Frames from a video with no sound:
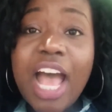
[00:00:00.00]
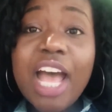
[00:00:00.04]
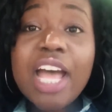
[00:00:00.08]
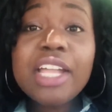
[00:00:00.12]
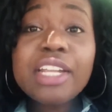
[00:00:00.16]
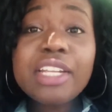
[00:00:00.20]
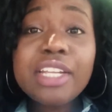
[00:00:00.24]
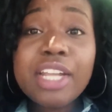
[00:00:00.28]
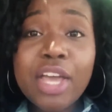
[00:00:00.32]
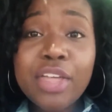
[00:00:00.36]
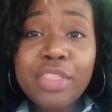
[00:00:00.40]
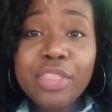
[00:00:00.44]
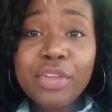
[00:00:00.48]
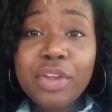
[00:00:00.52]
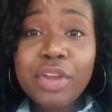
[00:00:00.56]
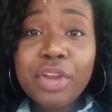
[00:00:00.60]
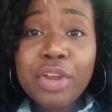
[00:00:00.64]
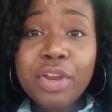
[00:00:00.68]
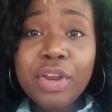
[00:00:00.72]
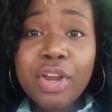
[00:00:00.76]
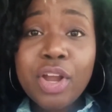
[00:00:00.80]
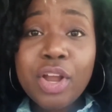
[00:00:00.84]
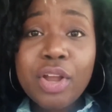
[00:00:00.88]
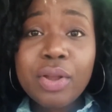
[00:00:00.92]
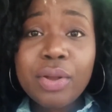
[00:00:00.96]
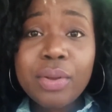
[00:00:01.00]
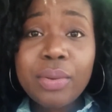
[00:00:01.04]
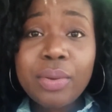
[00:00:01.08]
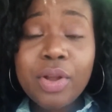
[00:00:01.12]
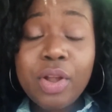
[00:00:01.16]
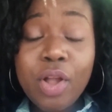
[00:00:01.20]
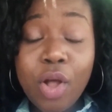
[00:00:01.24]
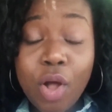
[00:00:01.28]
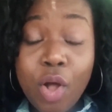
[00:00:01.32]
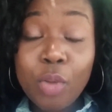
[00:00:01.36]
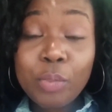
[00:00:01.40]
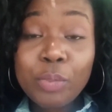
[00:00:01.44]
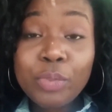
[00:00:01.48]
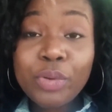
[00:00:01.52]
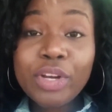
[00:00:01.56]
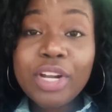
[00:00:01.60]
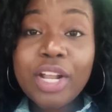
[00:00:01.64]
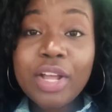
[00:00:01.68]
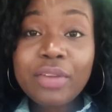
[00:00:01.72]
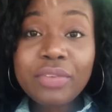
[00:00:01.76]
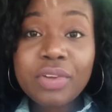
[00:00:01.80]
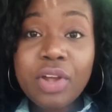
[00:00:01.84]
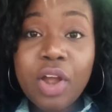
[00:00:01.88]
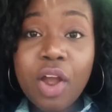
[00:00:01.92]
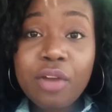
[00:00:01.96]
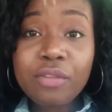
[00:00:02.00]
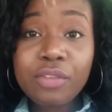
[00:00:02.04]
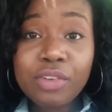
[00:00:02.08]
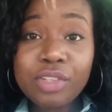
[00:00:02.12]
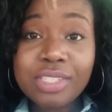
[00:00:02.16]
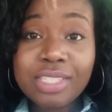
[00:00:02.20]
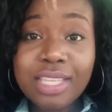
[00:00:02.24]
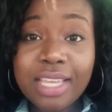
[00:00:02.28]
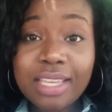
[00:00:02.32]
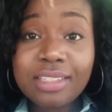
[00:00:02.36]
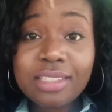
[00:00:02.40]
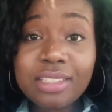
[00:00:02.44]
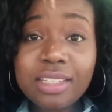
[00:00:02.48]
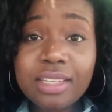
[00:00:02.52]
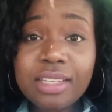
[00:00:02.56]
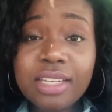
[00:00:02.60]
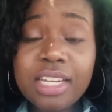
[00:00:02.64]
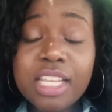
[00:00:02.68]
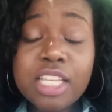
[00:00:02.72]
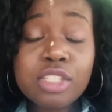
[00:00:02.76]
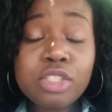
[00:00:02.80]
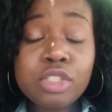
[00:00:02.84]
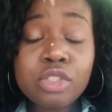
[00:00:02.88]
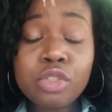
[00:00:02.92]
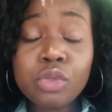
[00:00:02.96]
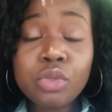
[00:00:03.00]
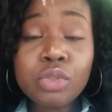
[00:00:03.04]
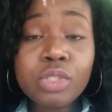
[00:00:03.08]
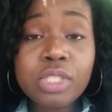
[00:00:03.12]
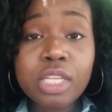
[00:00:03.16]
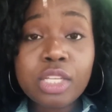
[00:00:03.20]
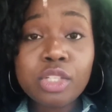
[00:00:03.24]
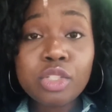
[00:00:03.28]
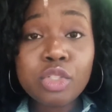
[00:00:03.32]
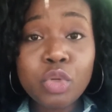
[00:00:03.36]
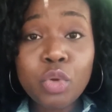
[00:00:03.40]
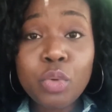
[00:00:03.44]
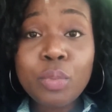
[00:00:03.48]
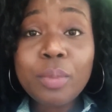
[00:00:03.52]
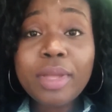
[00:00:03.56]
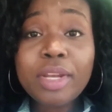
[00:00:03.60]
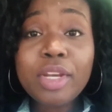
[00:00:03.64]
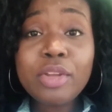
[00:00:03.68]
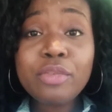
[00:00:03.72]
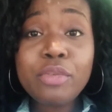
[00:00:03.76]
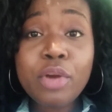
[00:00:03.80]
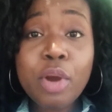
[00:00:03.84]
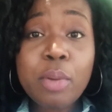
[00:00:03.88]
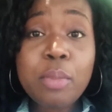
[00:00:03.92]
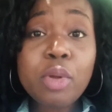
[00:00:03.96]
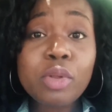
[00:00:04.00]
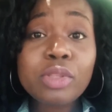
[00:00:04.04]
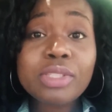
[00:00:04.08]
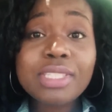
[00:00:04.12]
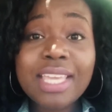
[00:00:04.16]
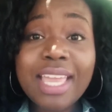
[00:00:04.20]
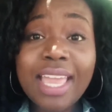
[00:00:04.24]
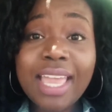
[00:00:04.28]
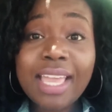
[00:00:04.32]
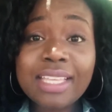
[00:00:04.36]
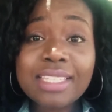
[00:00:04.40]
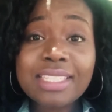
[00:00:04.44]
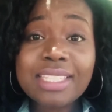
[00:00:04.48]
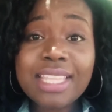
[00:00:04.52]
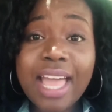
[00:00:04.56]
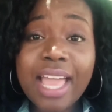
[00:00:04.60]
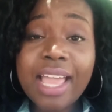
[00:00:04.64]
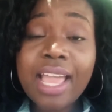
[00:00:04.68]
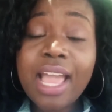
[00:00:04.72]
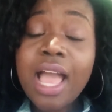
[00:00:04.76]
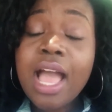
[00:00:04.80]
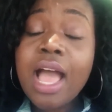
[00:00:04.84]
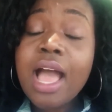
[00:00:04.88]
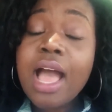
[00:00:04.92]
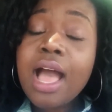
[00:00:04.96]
Another culprit of conversation is using too many verbal tics like